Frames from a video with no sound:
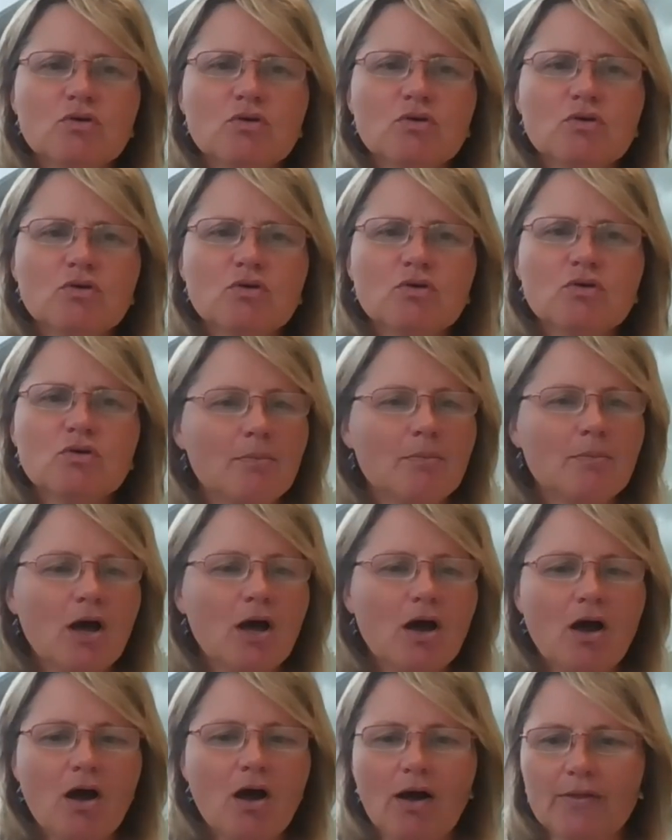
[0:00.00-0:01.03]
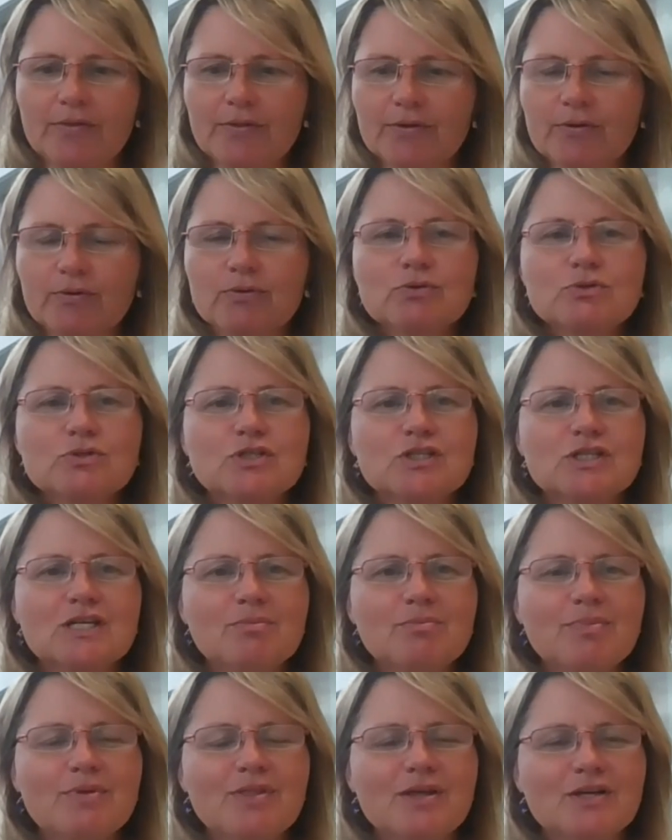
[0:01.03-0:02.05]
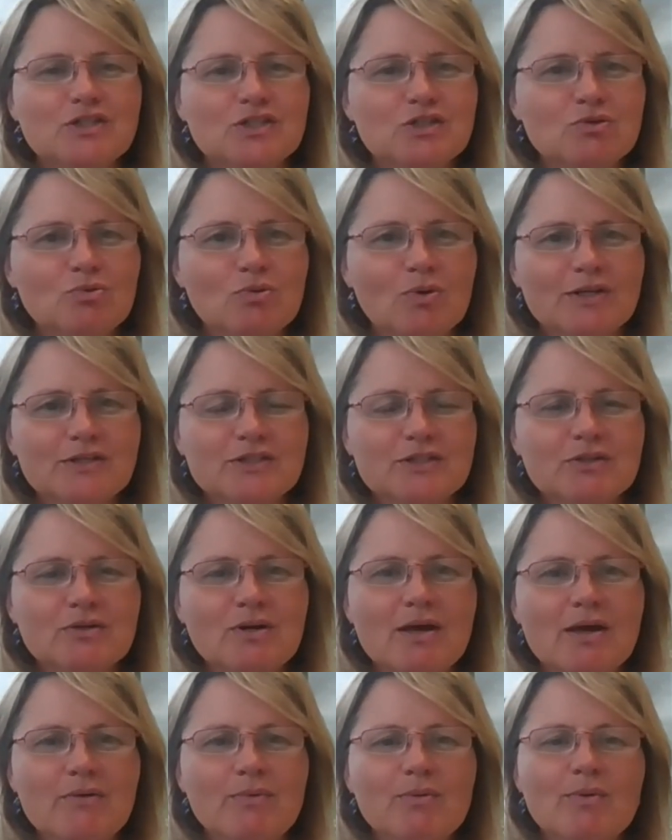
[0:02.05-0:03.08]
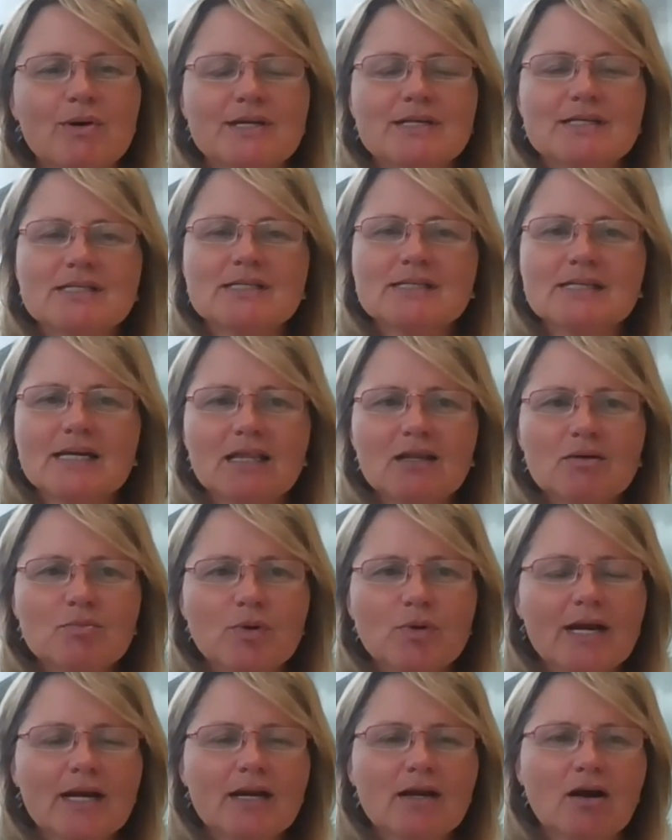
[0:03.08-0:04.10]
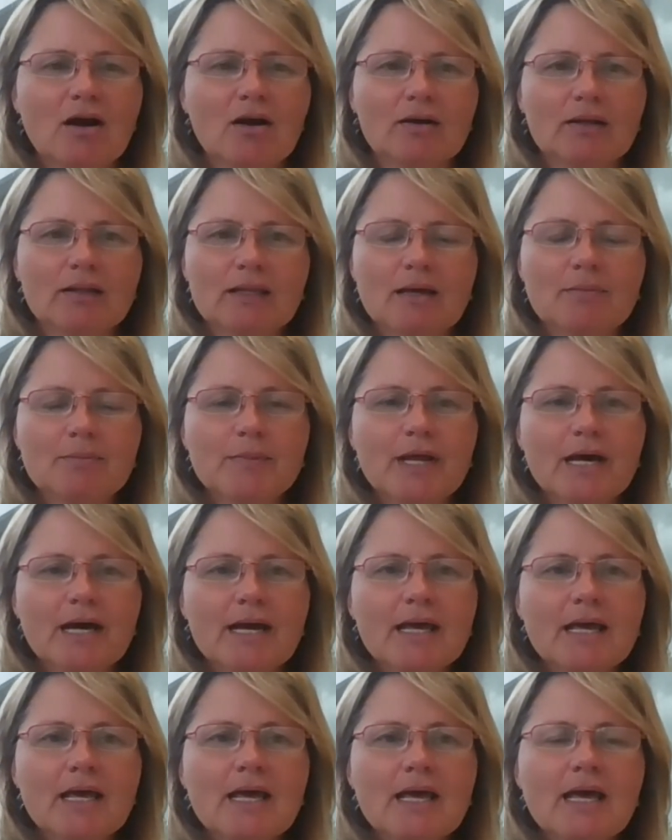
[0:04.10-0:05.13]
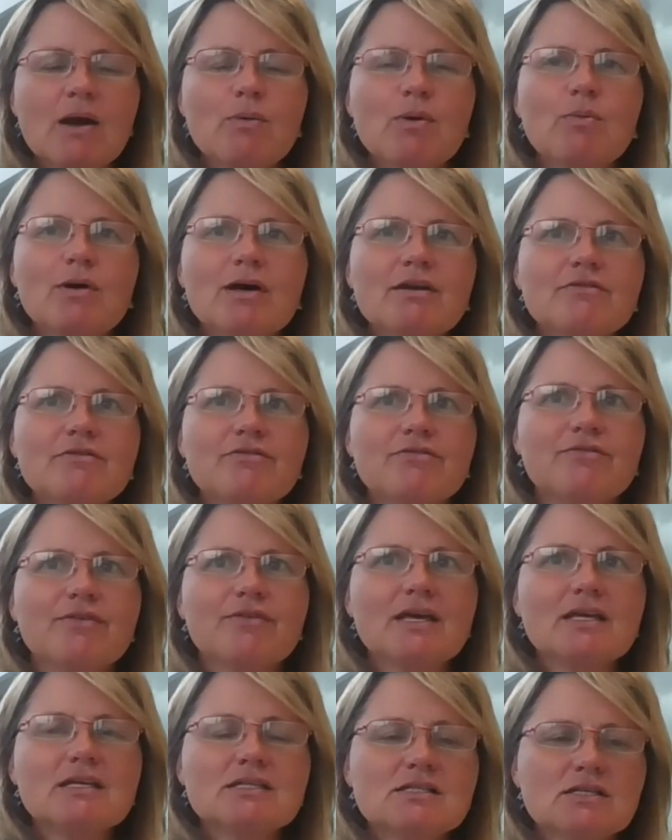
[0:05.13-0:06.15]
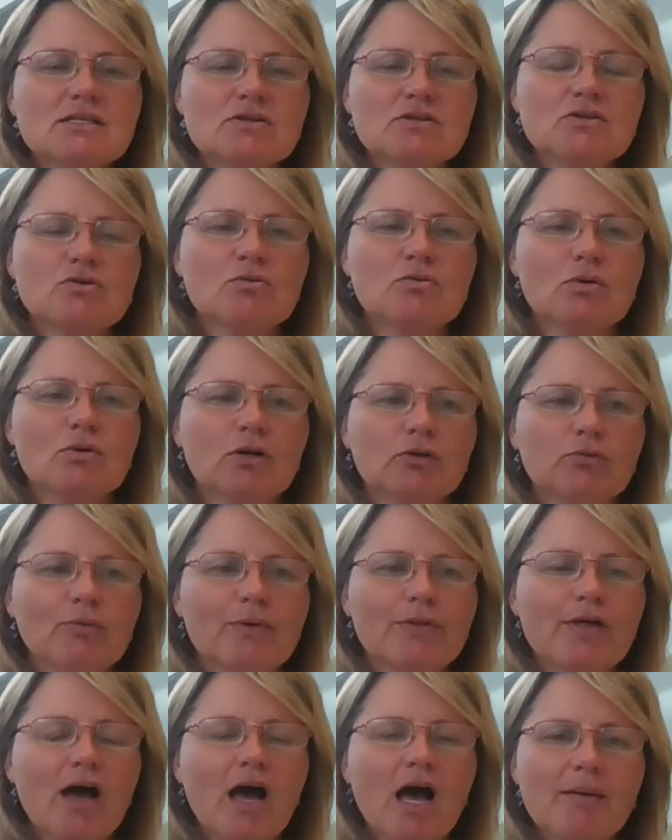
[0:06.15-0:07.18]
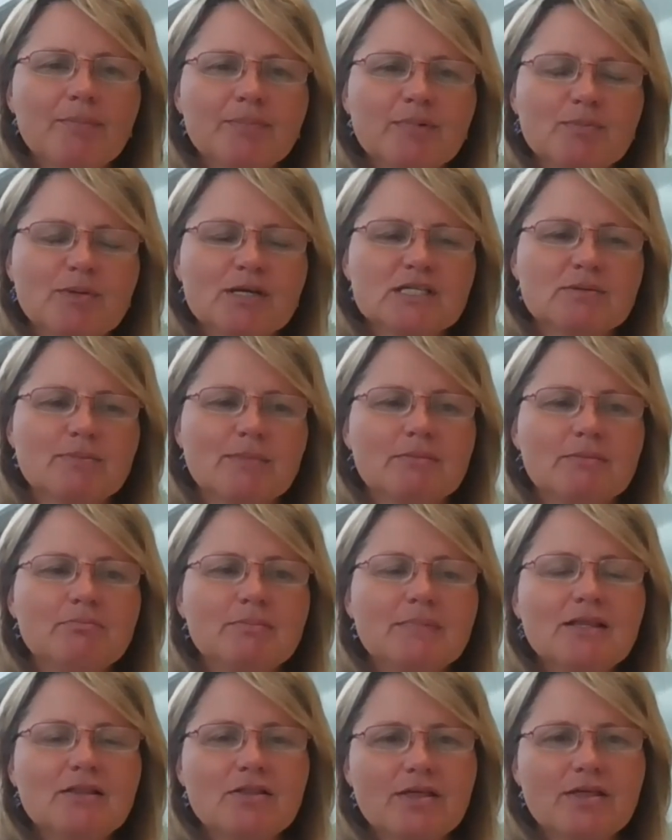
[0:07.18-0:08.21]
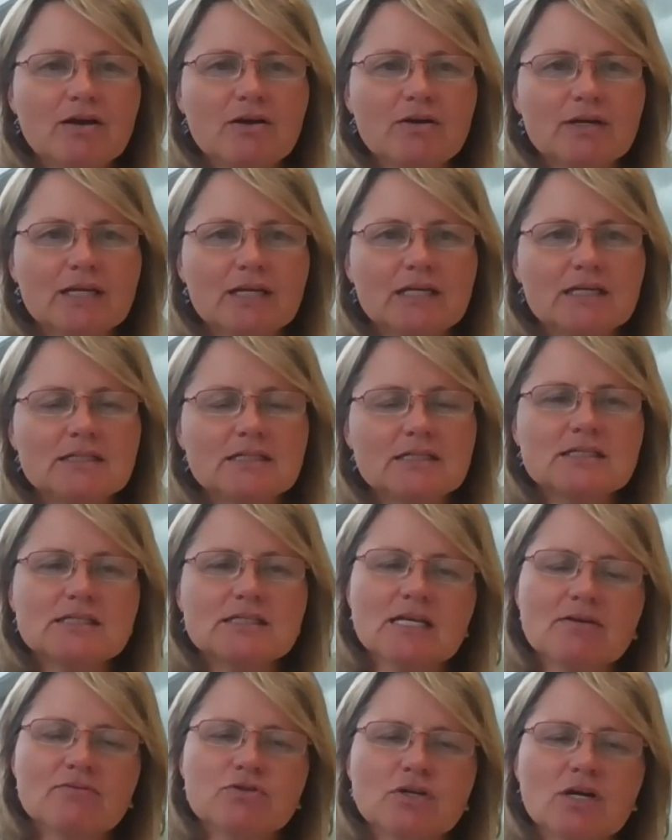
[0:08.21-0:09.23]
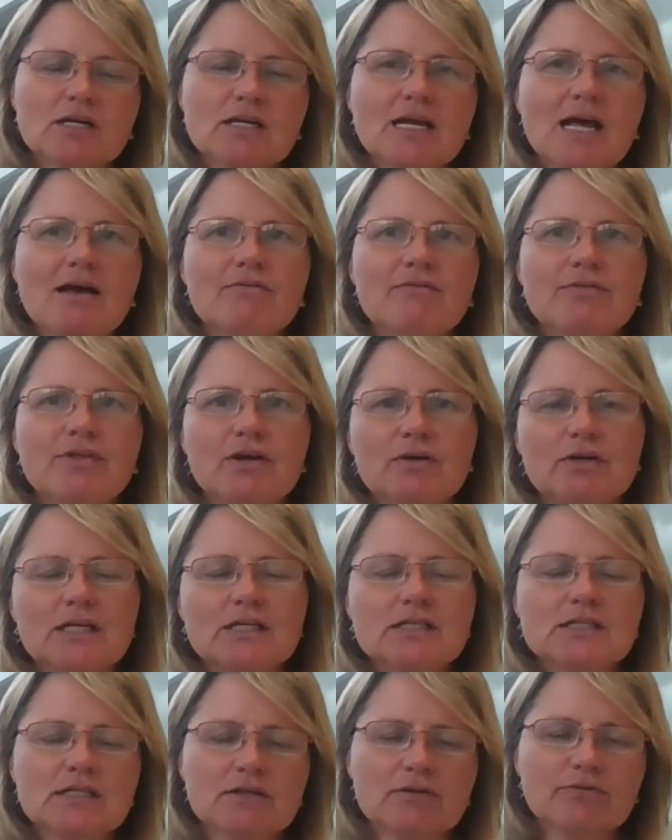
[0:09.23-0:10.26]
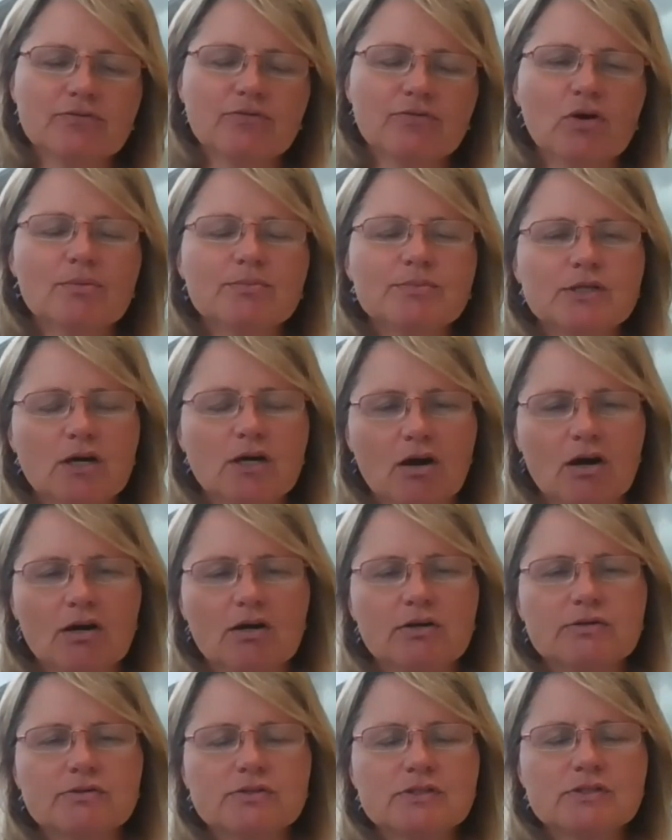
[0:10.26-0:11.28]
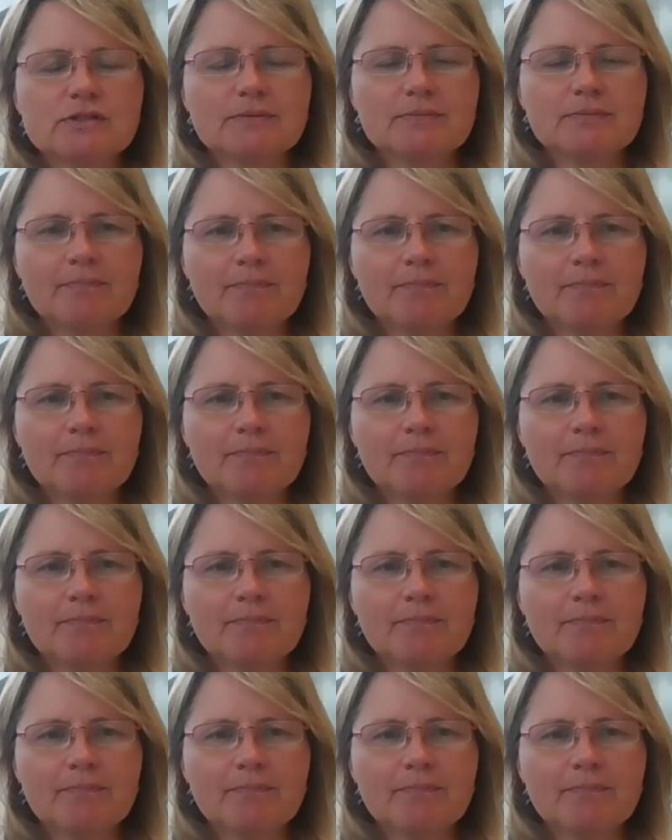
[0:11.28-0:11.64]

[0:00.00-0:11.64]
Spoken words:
to that job on the cruise ship that you want to. And we want to celebrate our alumni. We want to face the new world with optimism and meet their needs instead of trying to have their needs conform to ours.